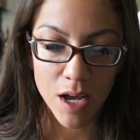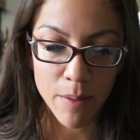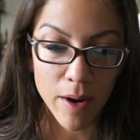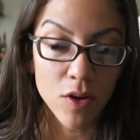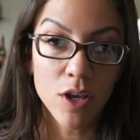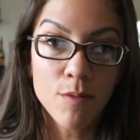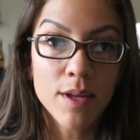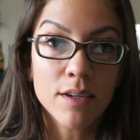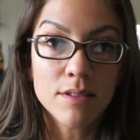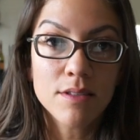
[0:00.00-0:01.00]
about
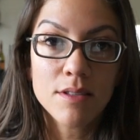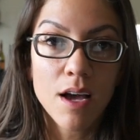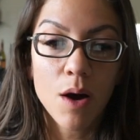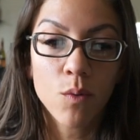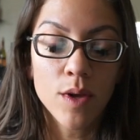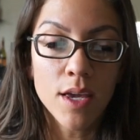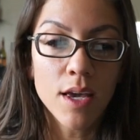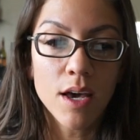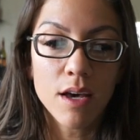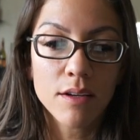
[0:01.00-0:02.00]
humans.
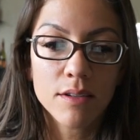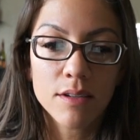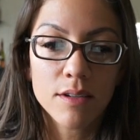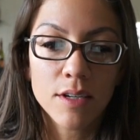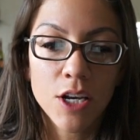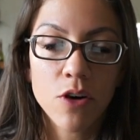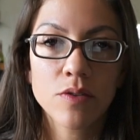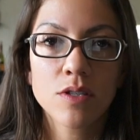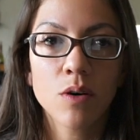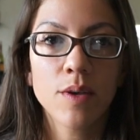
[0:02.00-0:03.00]
We, you know,
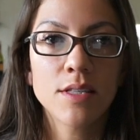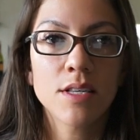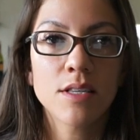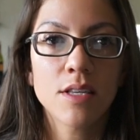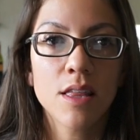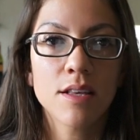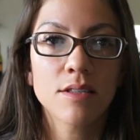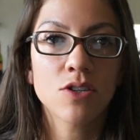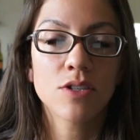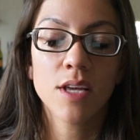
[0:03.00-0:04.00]
it's so easy to see
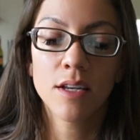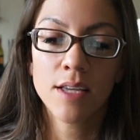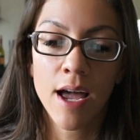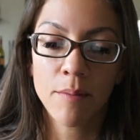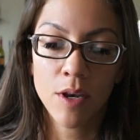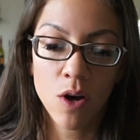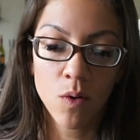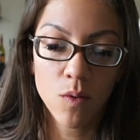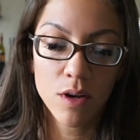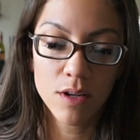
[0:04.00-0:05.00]
this and just say, damn, you
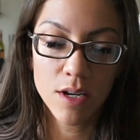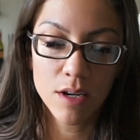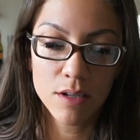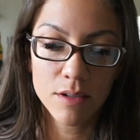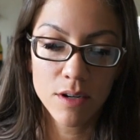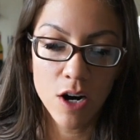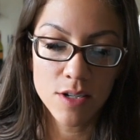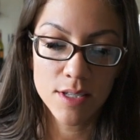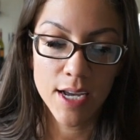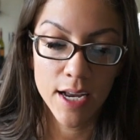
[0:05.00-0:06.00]
know, our
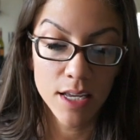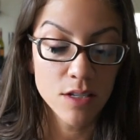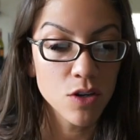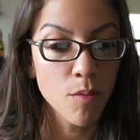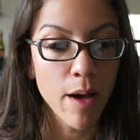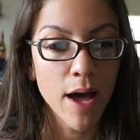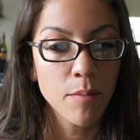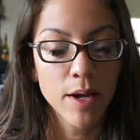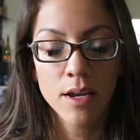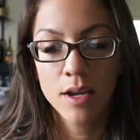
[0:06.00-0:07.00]
society is so
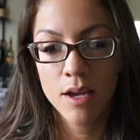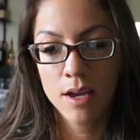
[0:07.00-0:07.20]
bad, but